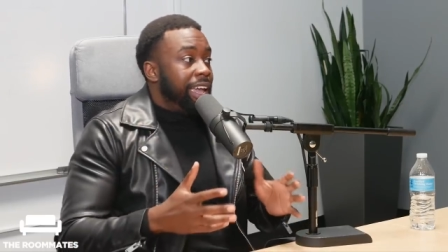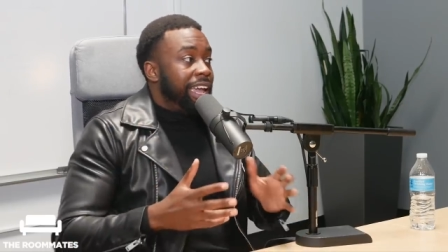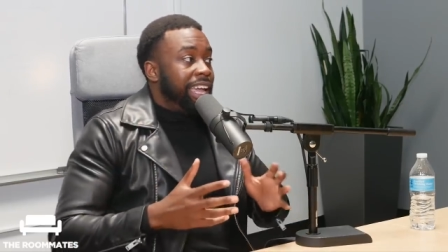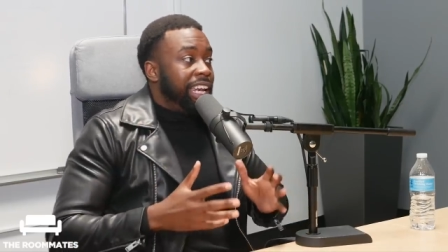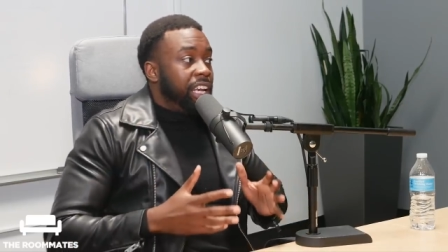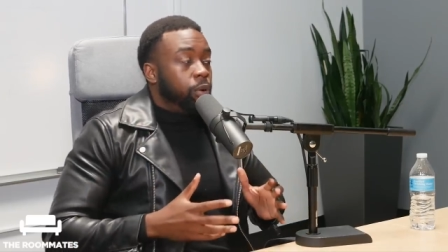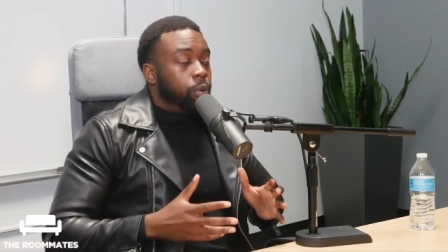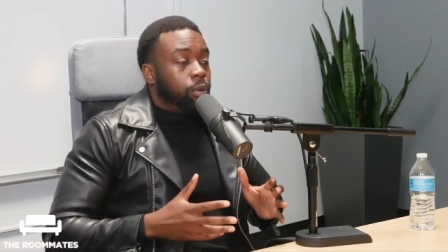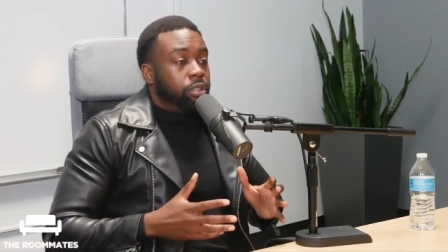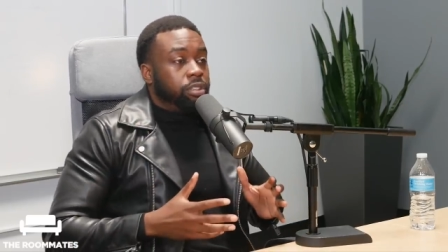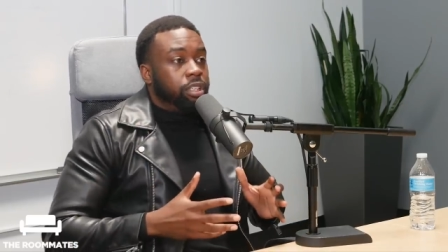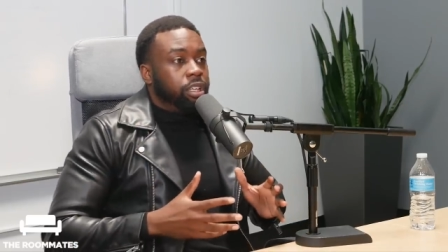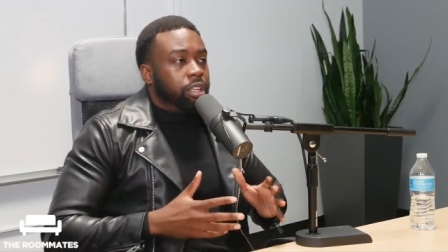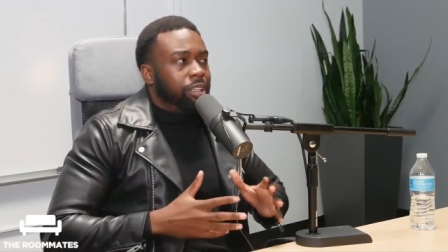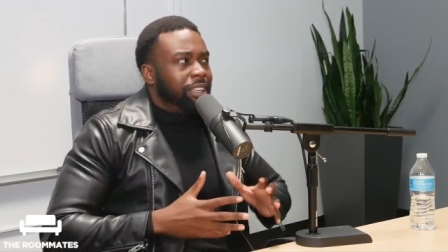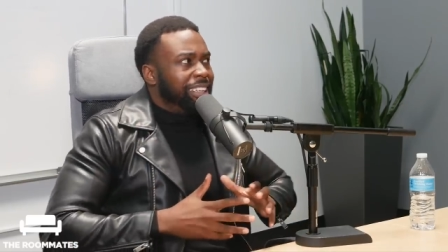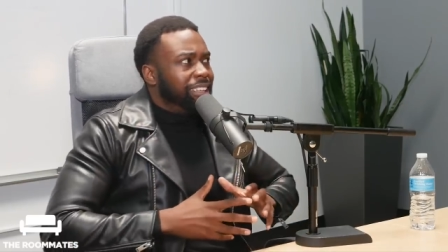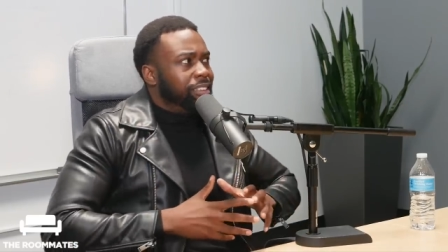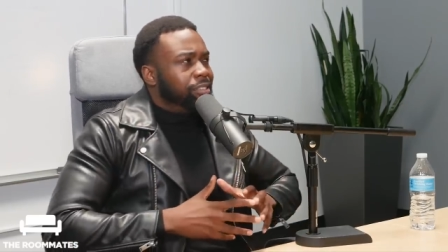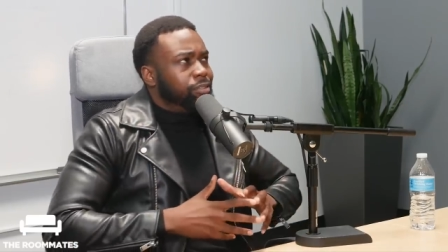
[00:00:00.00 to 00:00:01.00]
and it was
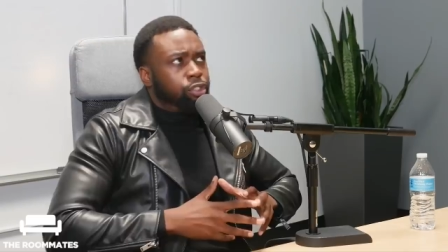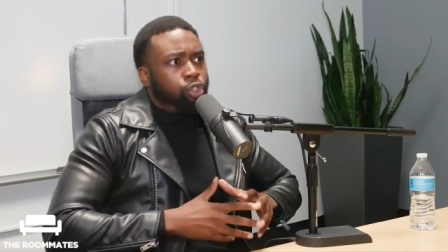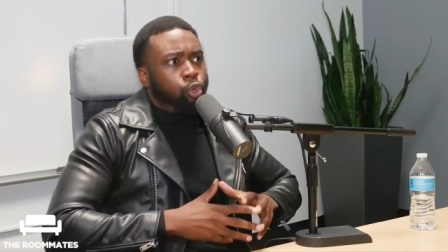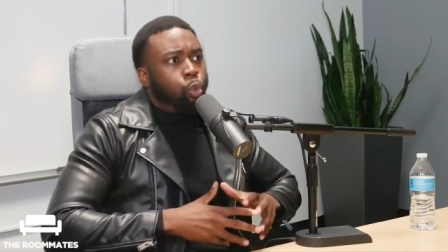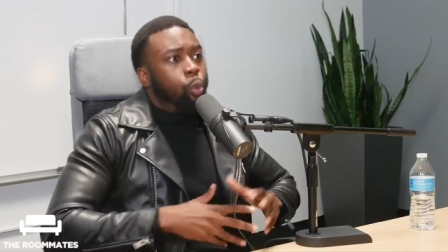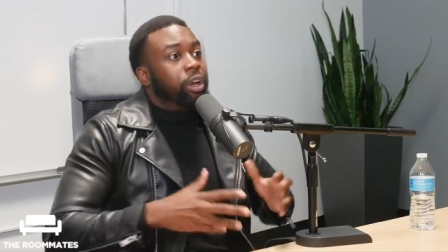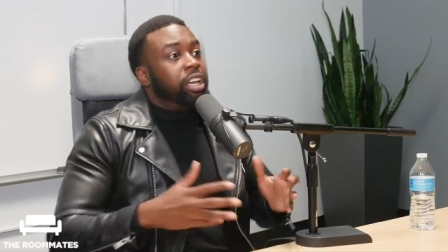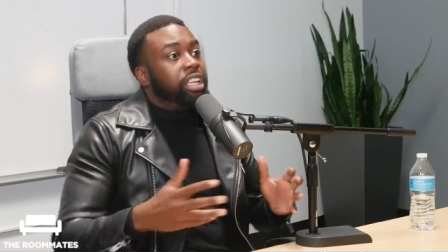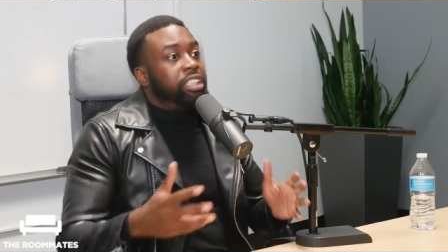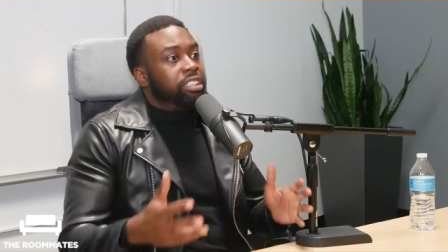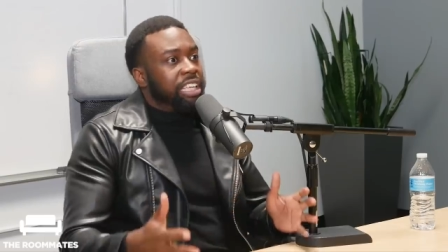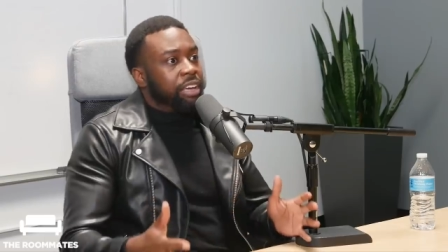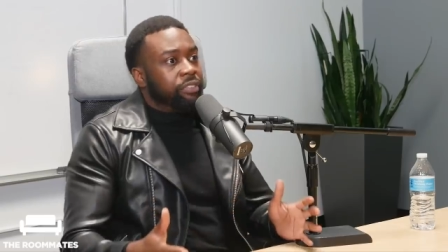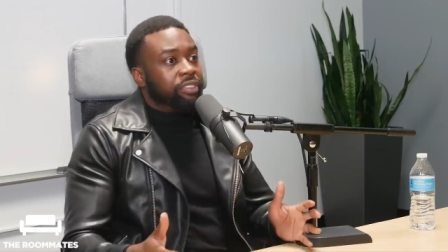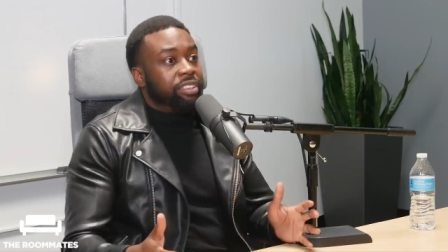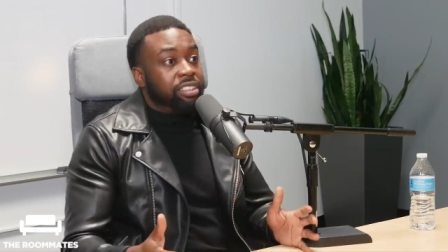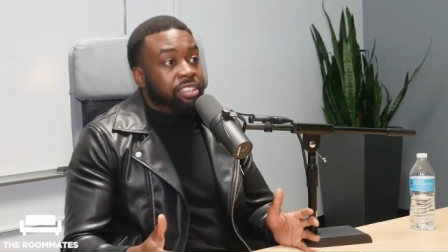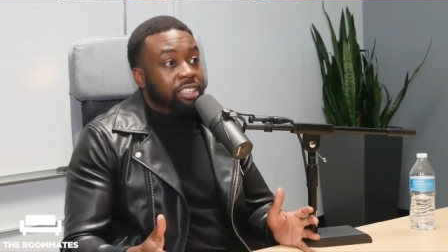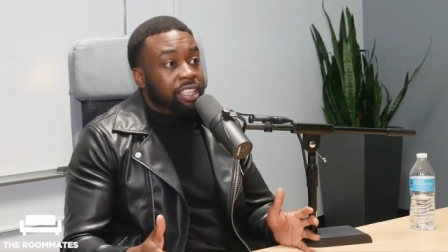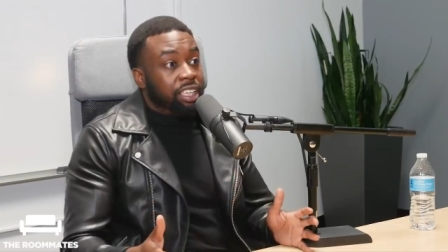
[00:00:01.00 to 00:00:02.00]
a
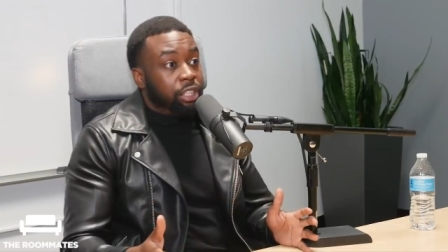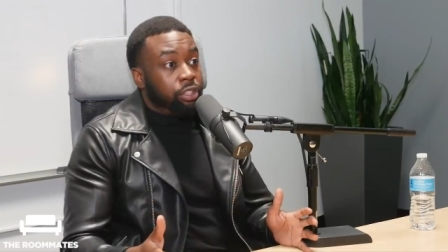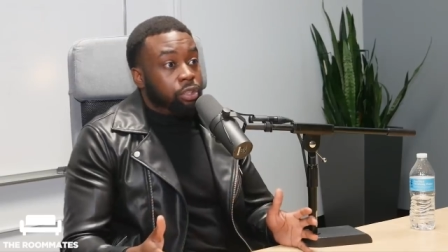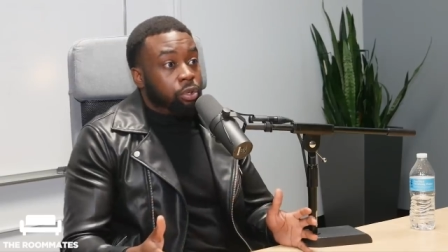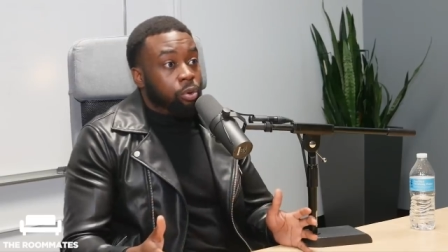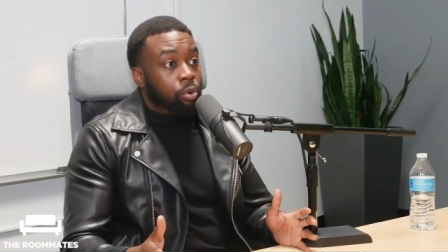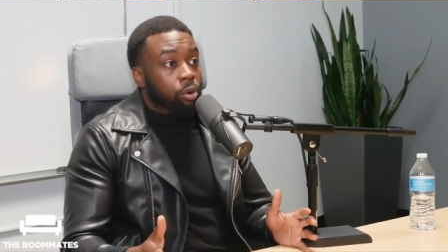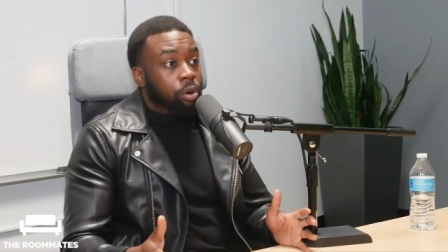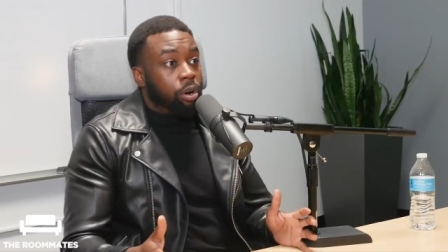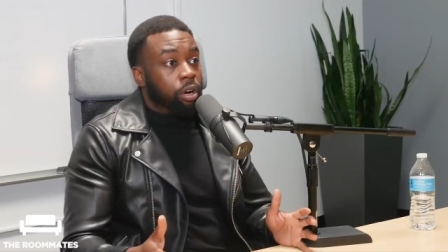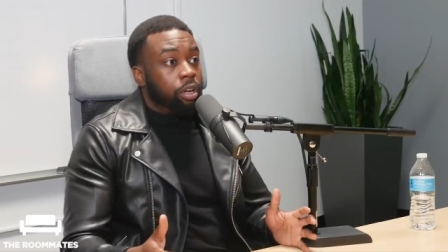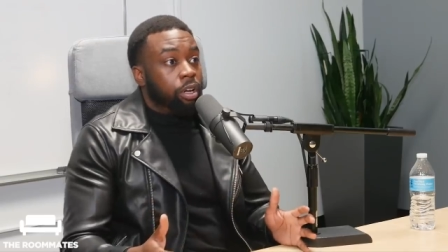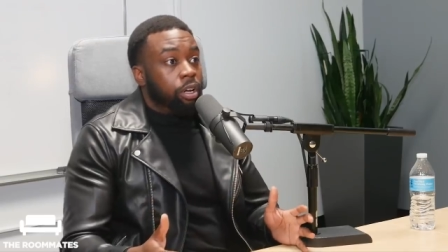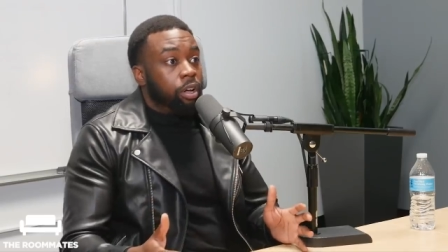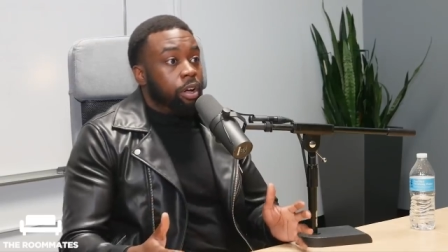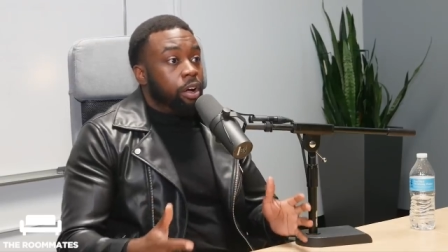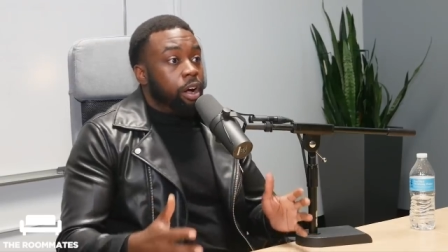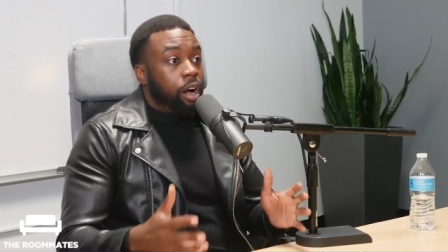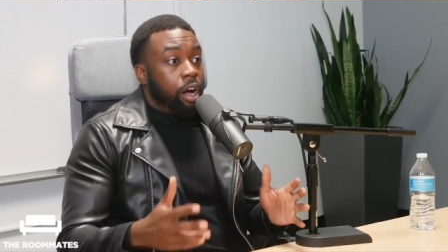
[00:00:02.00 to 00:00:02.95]
27-city tour